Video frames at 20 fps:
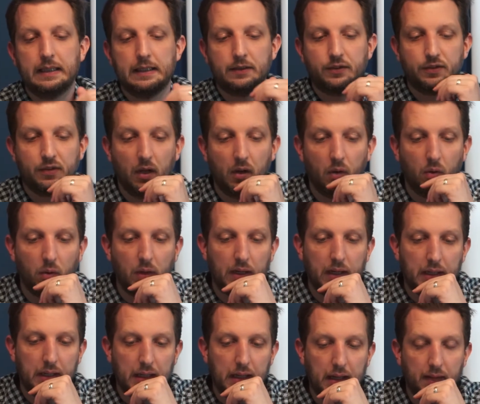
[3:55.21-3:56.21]
So
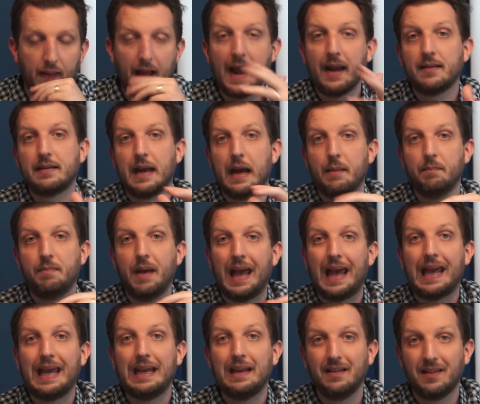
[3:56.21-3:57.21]
a lot of time,
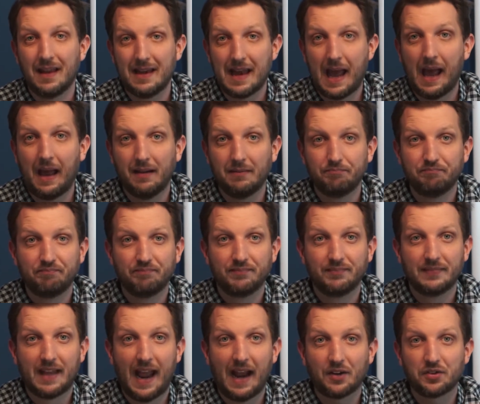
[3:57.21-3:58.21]
paying the debt
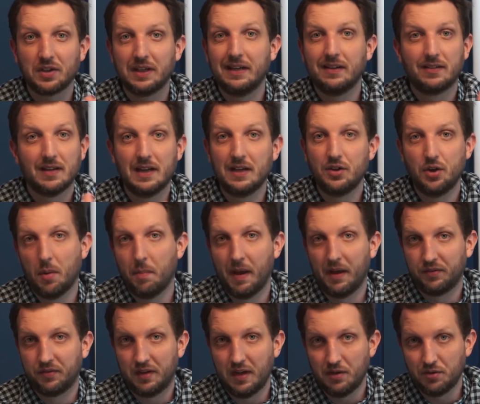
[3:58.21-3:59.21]
actually isn't in your
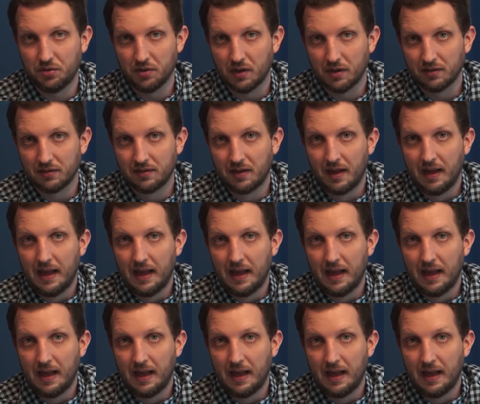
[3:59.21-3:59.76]
best interest,